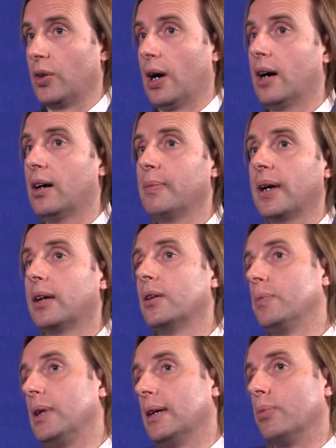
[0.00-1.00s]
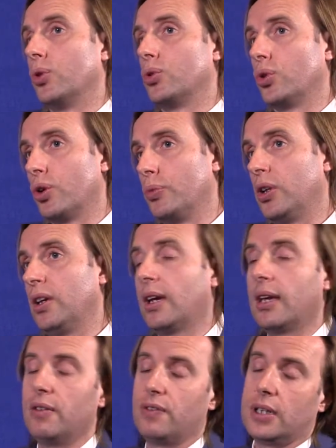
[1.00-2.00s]
How am I going to be able to
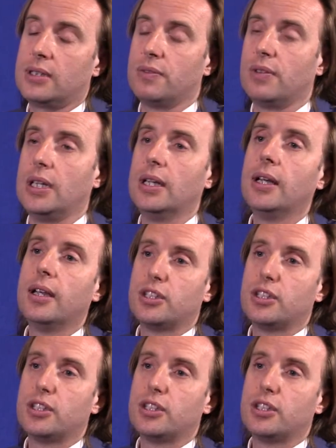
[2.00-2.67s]
communicate effectively,